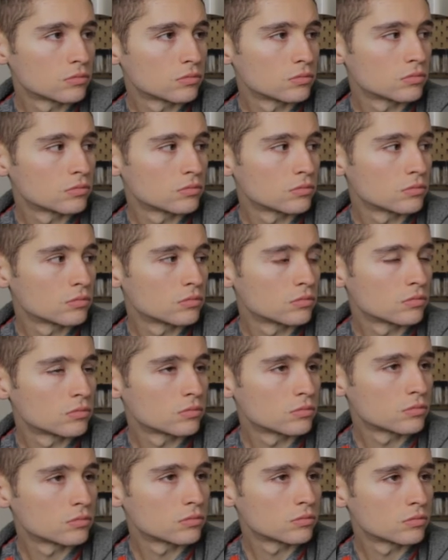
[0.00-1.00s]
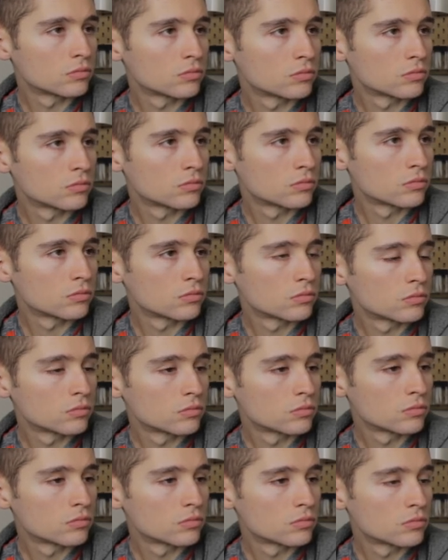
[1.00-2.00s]

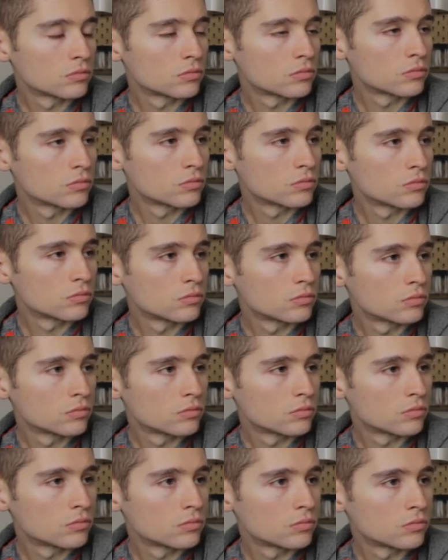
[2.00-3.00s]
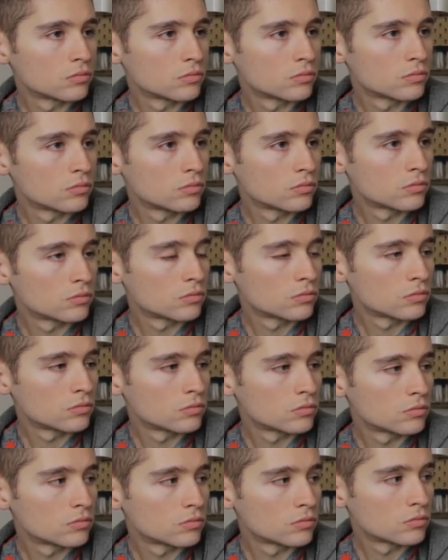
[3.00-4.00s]

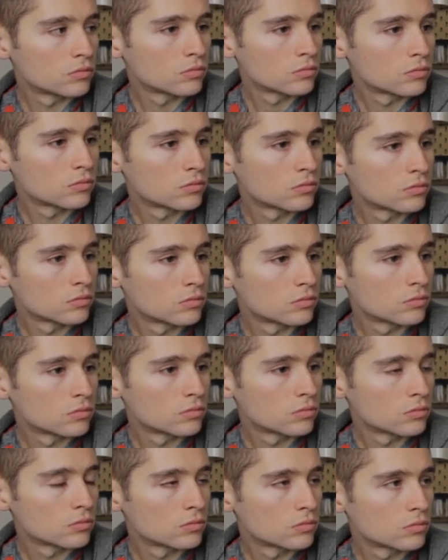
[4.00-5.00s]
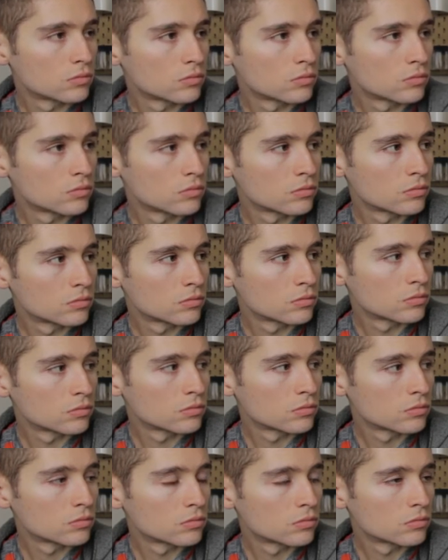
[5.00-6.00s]

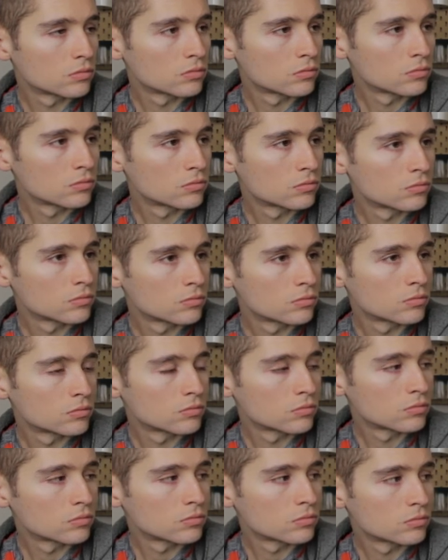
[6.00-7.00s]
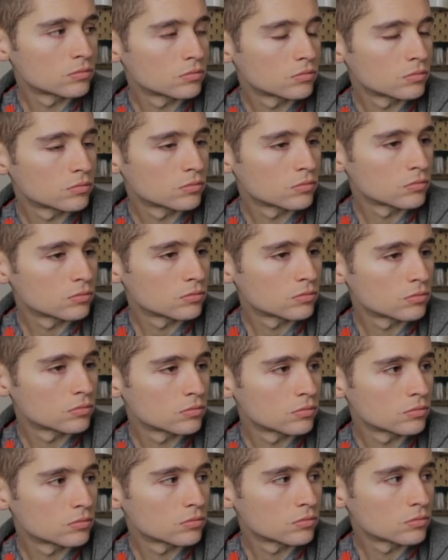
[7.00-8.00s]
[no speech]